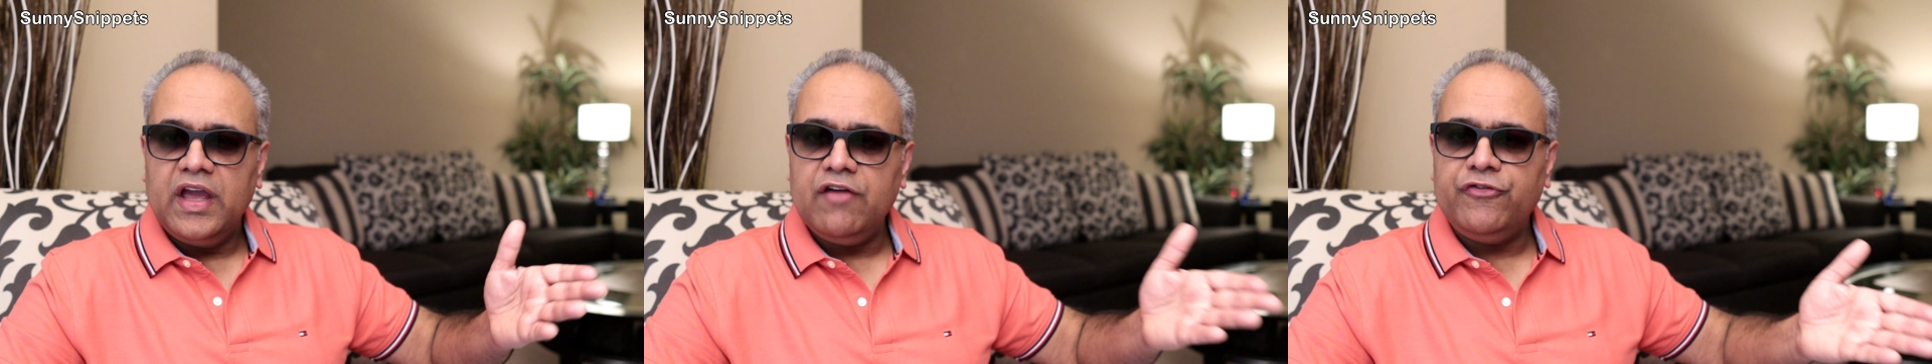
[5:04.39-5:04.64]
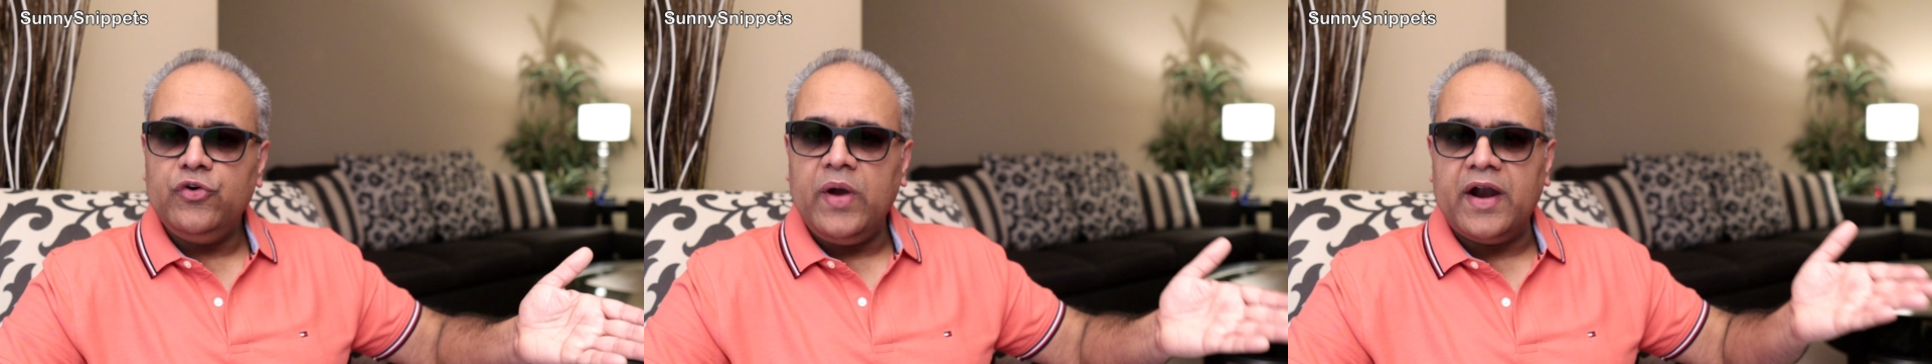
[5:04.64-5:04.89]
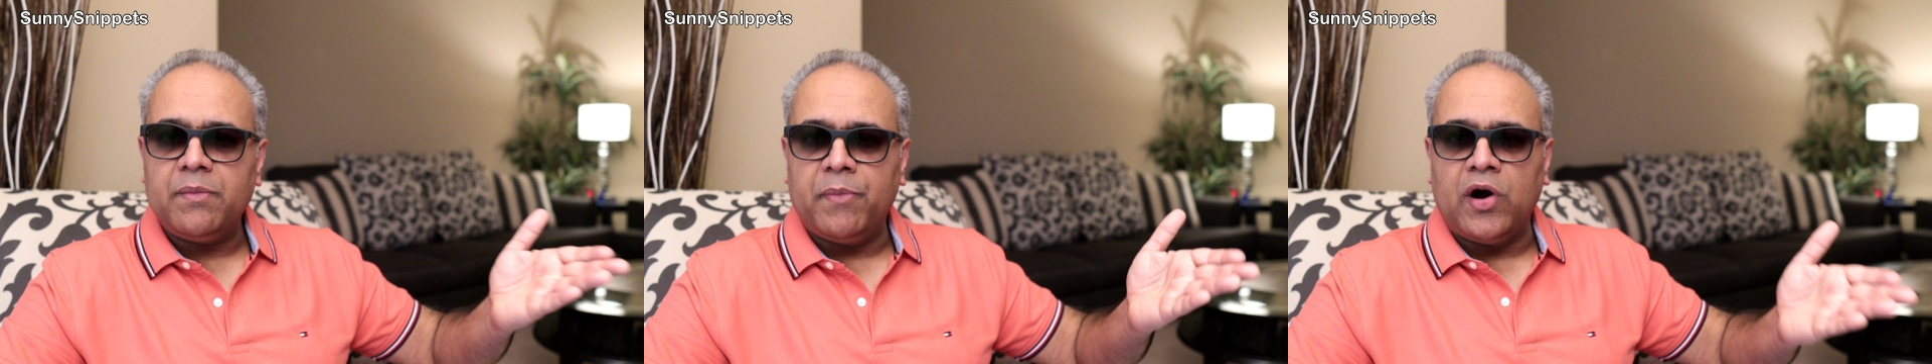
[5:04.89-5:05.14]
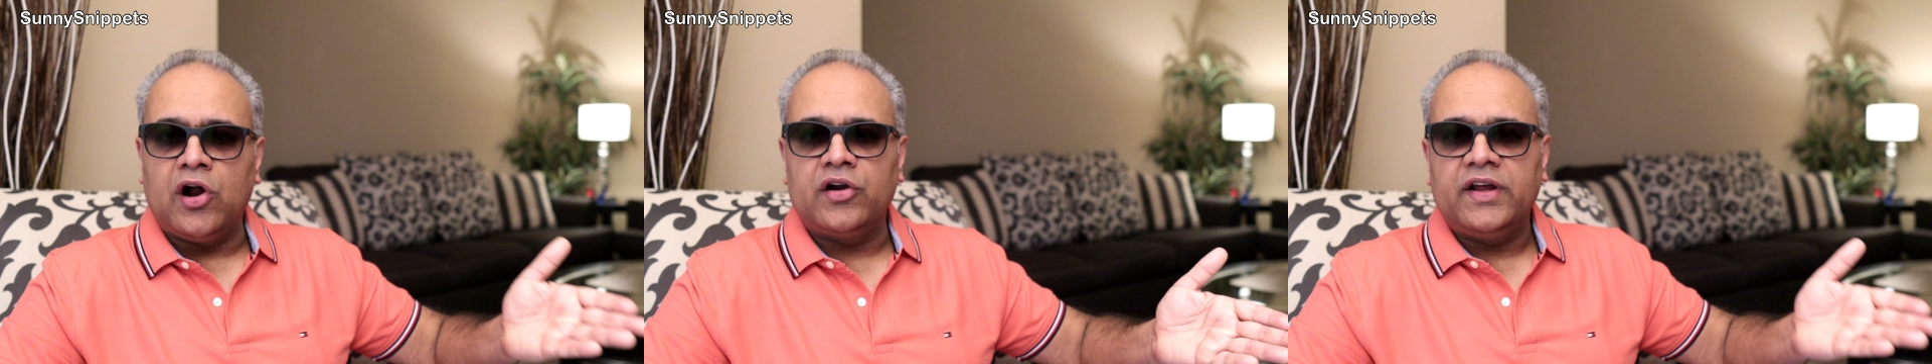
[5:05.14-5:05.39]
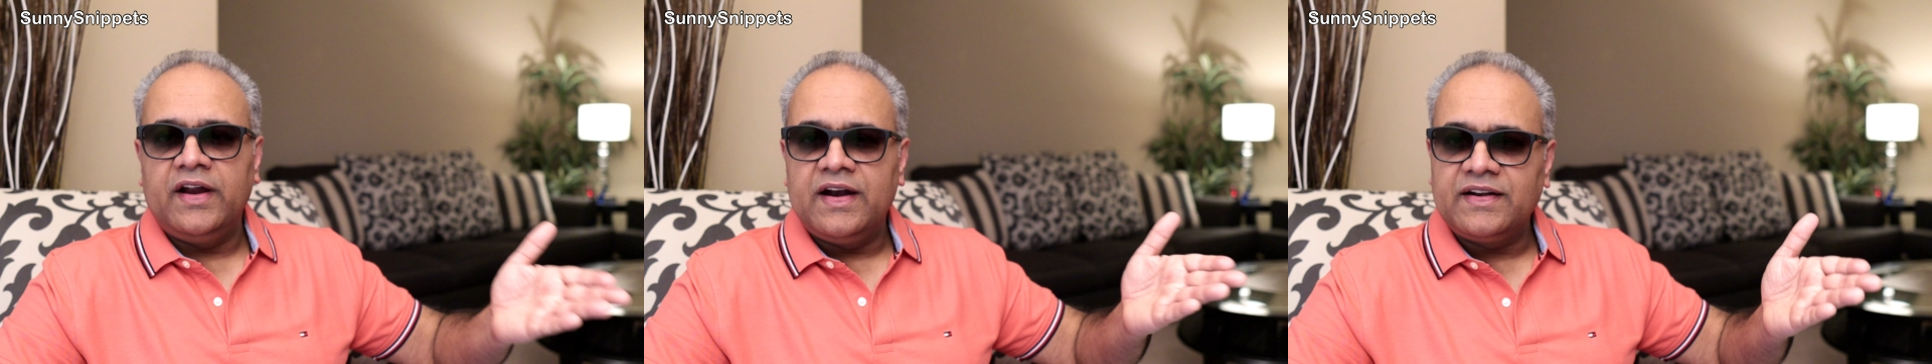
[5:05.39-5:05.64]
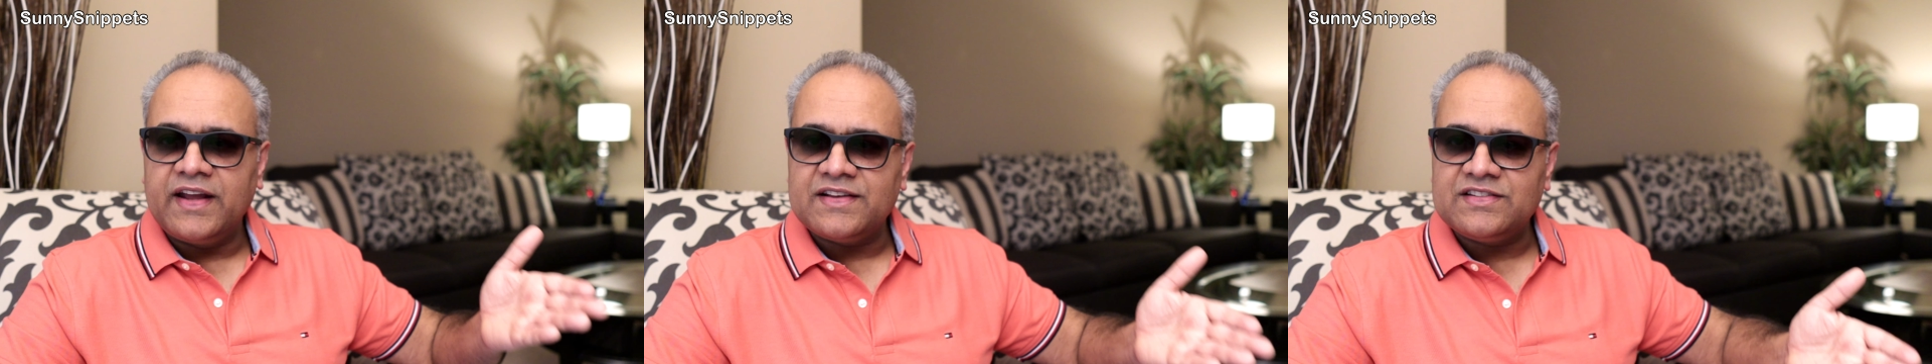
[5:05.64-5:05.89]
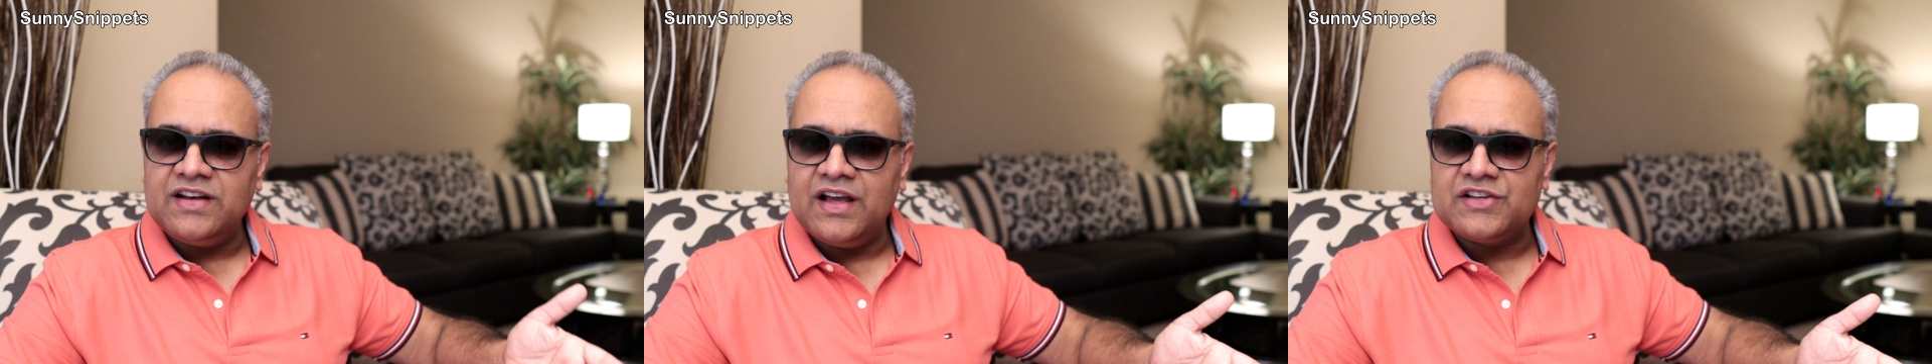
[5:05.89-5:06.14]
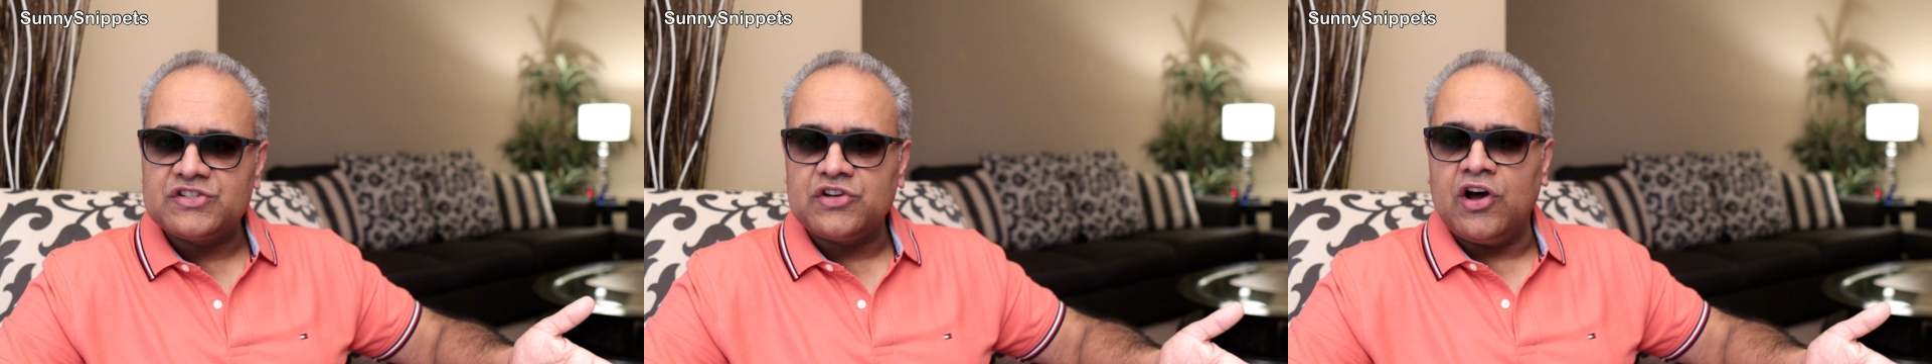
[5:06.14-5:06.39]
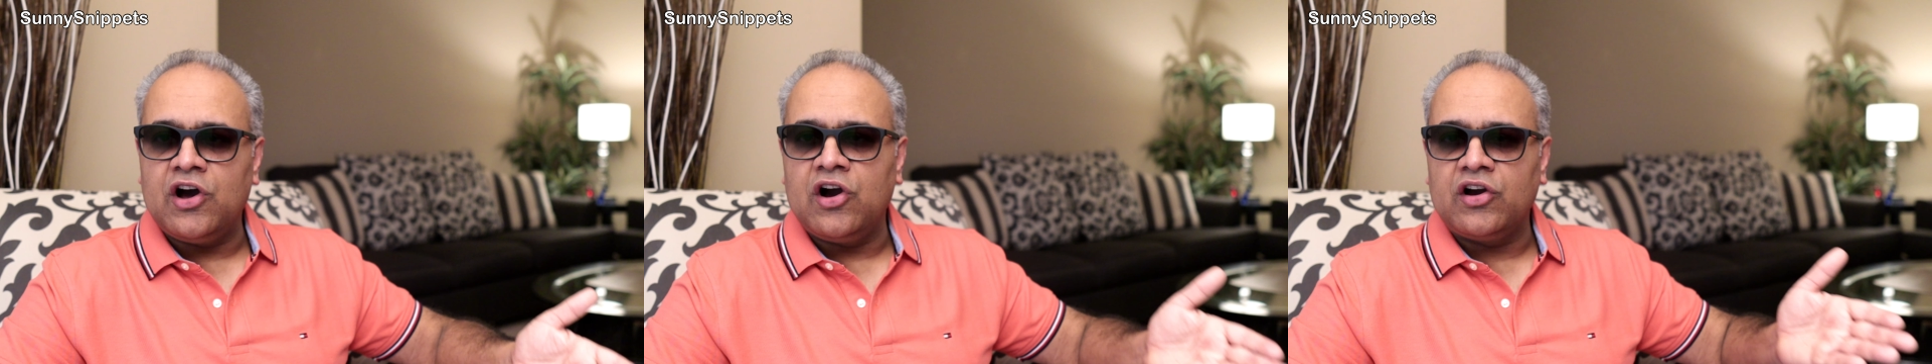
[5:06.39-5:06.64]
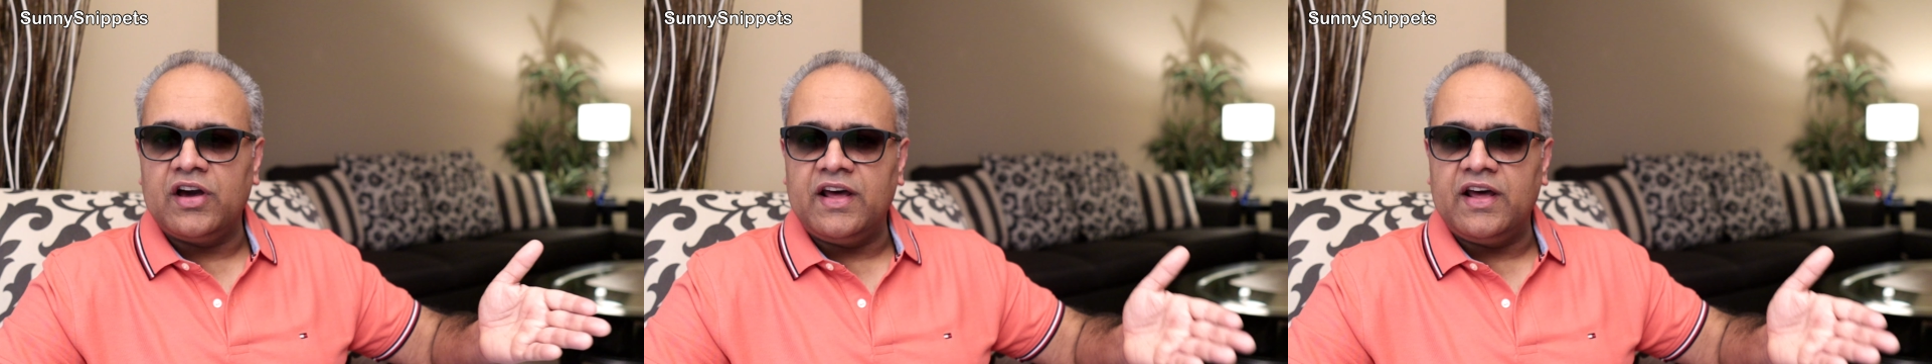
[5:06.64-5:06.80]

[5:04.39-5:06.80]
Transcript: If you had bought Tesla stock